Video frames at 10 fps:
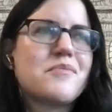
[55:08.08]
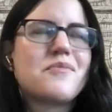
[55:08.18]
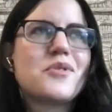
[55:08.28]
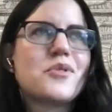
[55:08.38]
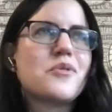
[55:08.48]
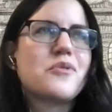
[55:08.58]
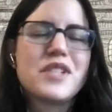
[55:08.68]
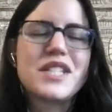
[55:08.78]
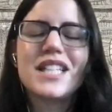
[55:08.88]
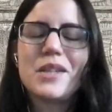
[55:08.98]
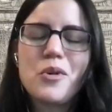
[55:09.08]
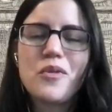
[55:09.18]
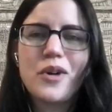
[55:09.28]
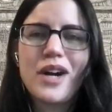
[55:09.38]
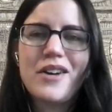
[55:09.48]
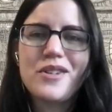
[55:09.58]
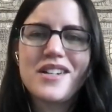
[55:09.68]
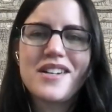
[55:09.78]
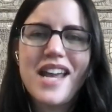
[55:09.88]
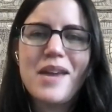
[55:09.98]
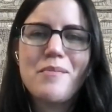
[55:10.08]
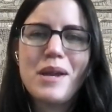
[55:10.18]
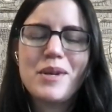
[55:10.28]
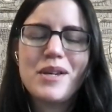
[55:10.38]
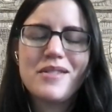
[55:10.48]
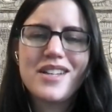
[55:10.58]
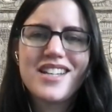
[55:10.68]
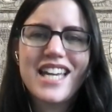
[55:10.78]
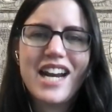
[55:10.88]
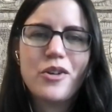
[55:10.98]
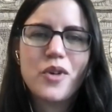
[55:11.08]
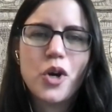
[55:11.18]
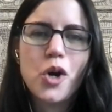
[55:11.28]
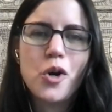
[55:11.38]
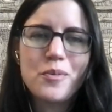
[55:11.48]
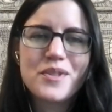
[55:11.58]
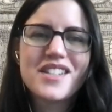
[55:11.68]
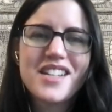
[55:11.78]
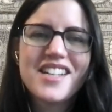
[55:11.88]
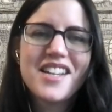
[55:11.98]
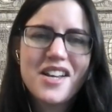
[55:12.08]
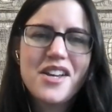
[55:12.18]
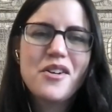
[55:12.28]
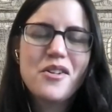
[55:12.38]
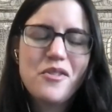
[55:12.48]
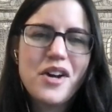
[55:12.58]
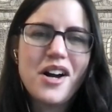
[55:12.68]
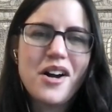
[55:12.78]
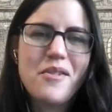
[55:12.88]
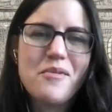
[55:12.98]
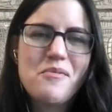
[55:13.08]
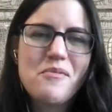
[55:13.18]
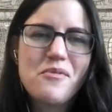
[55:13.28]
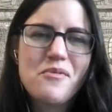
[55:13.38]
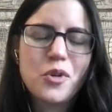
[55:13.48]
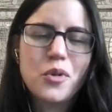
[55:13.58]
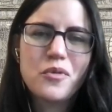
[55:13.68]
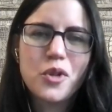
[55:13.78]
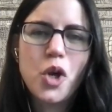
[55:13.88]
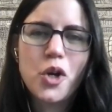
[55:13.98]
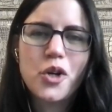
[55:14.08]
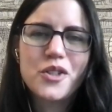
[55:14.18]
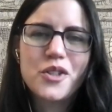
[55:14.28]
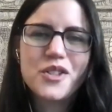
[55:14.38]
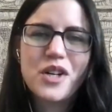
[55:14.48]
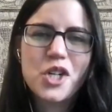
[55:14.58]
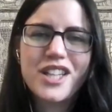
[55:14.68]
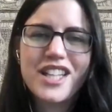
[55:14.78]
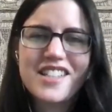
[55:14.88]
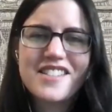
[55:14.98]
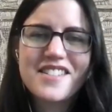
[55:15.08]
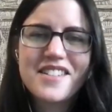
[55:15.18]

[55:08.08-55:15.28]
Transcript: sort of physically move around and maybe get out of our homes for longer and stretch our legs.